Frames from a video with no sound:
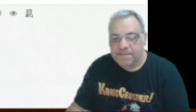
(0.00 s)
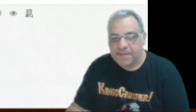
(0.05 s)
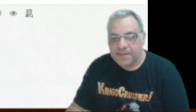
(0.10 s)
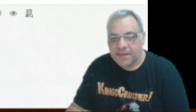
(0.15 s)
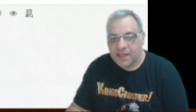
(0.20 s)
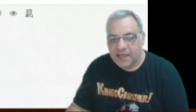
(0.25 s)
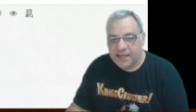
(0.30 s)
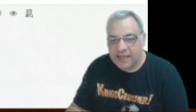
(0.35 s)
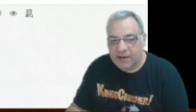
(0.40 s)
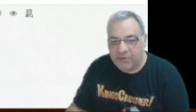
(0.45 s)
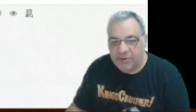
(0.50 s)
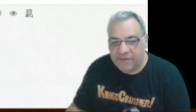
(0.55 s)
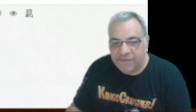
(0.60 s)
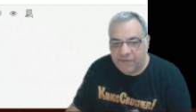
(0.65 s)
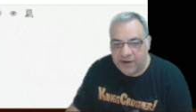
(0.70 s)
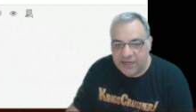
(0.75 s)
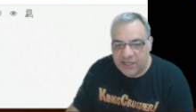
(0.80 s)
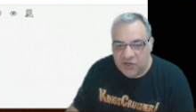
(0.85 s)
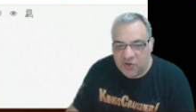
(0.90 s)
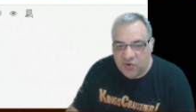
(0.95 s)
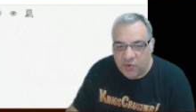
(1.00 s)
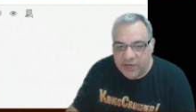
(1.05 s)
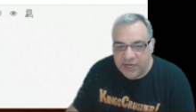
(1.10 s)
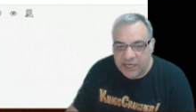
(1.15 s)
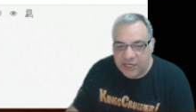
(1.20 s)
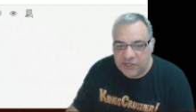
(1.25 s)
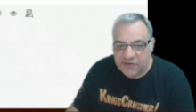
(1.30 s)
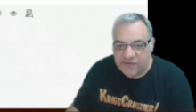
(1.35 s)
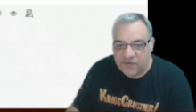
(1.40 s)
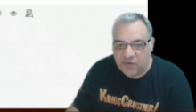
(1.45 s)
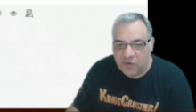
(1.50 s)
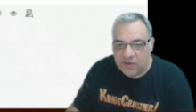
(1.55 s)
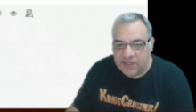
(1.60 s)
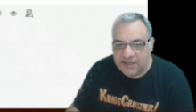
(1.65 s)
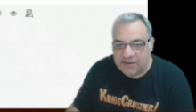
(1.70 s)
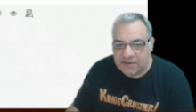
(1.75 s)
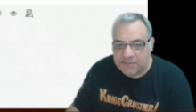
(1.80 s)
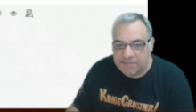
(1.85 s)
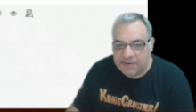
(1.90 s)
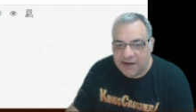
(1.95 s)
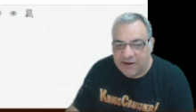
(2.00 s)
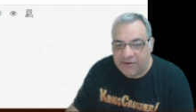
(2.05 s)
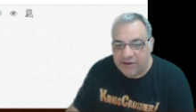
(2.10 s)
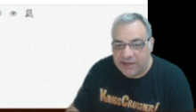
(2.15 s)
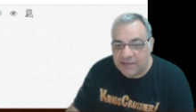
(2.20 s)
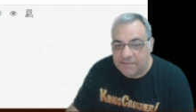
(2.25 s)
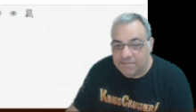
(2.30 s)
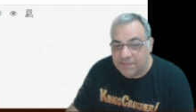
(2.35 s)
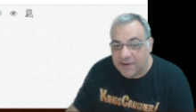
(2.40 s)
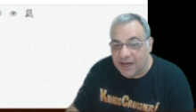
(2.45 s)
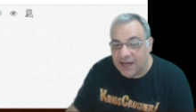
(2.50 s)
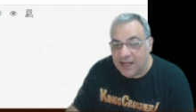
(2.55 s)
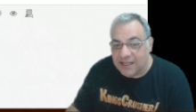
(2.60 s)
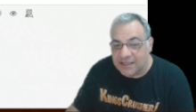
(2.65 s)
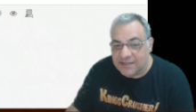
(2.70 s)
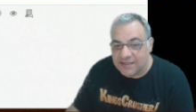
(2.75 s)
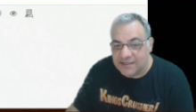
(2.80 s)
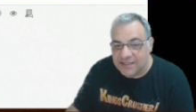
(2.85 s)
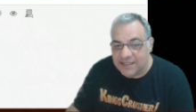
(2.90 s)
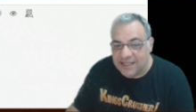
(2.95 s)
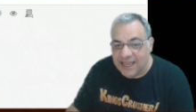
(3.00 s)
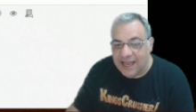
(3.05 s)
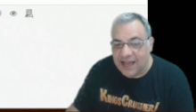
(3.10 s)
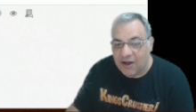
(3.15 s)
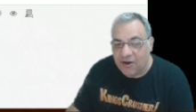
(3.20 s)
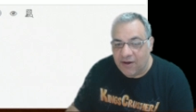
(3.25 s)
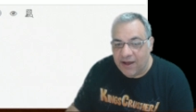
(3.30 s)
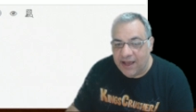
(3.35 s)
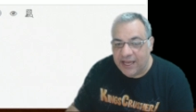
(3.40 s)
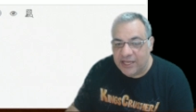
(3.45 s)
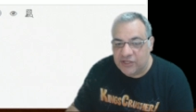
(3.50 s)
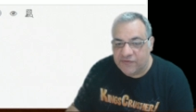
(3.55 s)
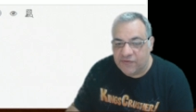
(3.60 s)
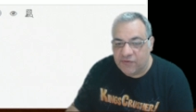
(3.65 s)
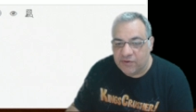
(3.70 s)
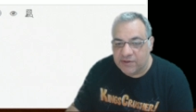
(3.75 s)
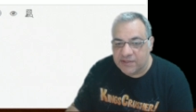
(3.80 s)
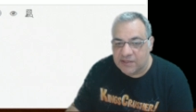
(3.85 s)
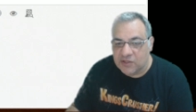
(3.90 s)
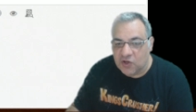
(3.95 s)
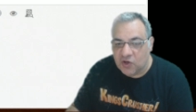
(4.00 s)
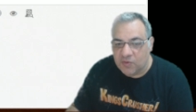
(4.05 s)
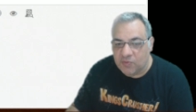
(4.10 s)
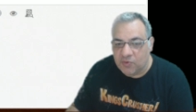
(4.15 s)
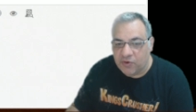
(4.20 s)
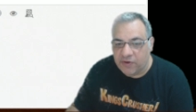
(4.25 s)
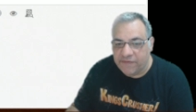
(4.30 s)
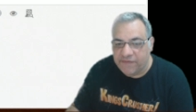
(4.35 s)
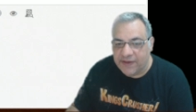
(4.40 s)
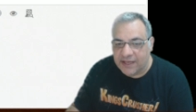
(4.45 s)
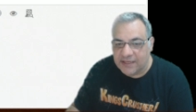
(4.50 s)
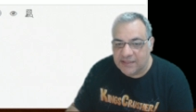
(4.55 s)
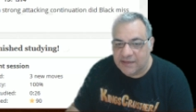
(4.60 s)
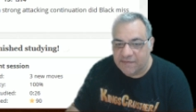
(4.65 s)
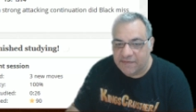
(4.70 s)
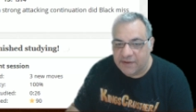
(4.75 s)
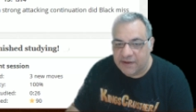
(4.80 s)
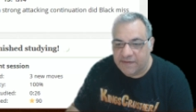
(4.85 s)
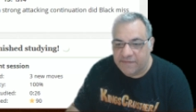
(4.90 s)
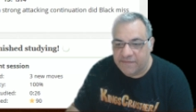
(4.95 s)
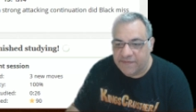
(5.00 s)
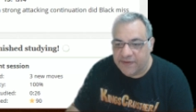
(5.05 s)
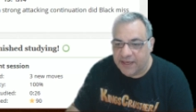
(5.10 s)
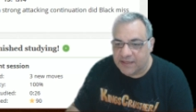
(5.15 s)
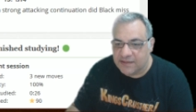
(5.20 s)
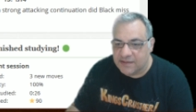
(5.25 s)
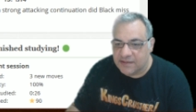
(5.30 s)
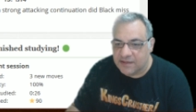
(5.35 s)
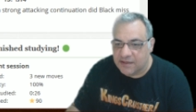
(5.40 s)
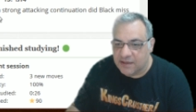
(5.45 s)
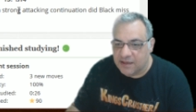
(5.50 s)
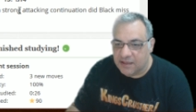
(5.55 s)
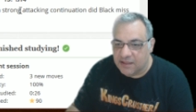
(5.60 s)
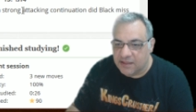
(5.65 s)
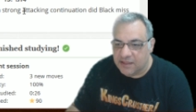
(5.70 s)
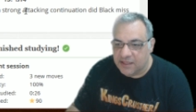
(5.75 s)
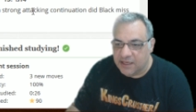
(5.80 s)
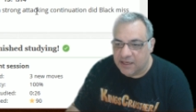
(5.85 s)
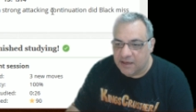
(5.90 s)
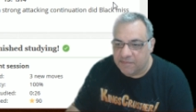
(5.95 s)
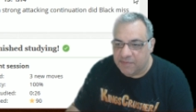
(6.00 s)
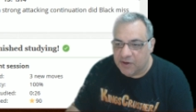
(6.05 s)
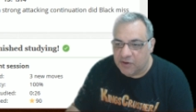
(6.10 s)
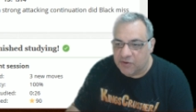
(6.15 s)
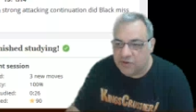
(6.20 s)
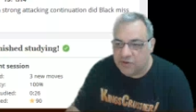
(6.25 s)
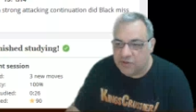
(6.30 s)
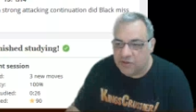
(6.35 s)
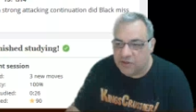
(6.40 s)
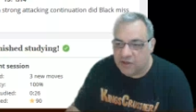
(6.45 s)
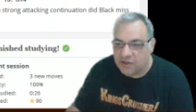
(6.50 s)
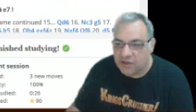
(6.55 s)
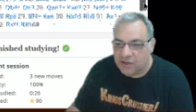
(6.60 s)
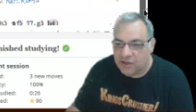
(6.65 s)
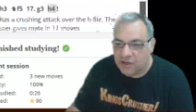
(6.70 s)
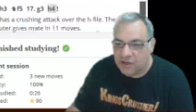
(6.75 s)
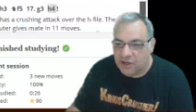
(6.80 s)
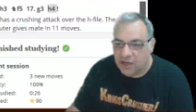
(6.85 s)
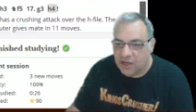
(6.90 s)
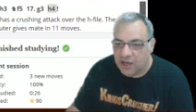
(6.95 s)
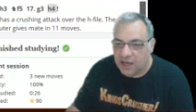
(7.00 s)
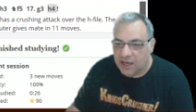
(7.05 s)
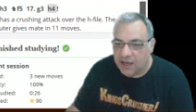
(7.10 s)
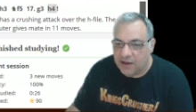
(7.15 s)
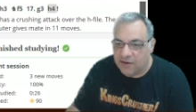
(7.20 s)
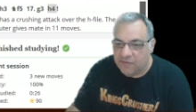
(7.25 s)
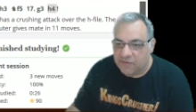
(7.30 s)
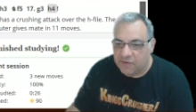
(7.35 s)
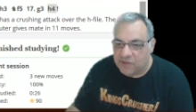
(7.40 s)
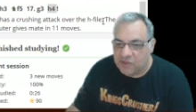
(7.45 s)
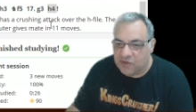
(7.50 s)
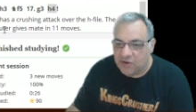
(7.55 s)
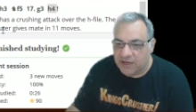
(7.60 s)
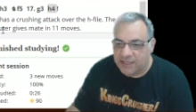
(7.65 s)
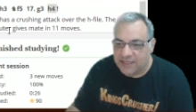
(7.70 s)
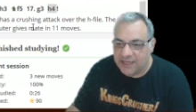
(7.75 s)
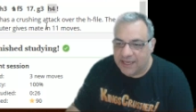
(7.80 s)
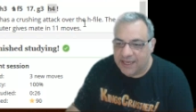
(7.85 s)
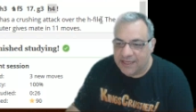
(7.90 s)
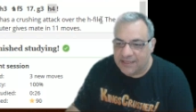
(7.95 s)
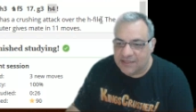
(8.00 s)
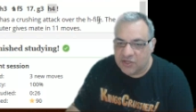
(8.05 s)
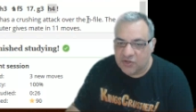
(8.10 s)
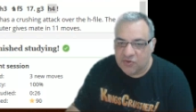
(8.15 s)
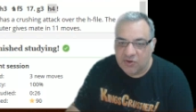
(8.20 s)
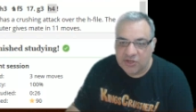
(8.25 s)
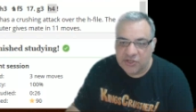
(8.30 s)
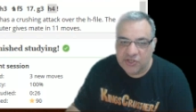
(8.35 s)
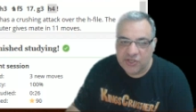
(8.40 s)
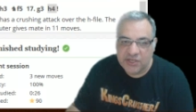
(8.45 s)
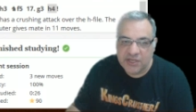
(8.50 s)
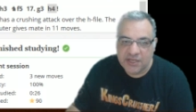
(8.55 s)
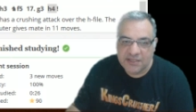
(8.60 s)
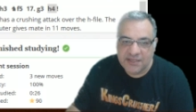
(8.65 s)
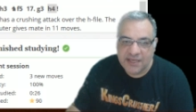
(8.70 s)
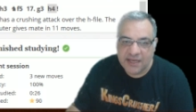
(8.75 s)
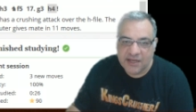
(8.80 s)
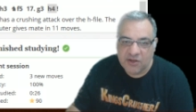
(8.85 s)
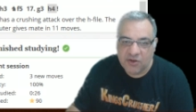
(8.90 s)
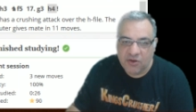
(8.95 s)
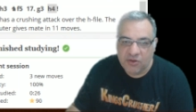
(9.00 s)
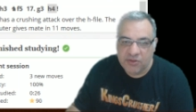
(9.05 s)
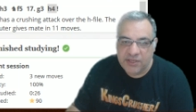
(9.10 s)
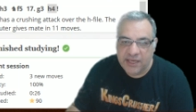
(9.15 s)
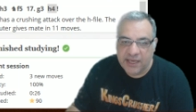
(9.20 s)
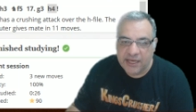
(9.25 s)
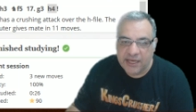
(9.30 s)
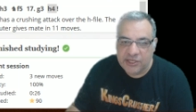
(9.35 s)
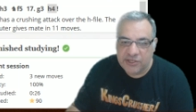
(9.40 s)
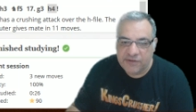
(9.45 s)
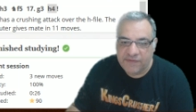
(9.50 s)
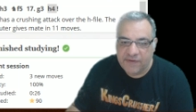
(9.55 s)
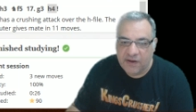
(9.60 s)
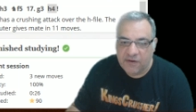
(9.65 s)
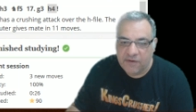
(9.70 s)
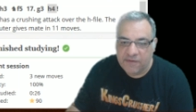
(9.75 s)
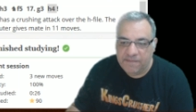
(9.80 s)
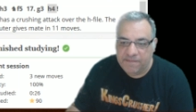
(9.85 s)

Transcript: Now we're threatening queen h4, and that was parried, but now h4 is a lot more effective, and in fact the opponent resigned. It is a crushing attack on the h-file.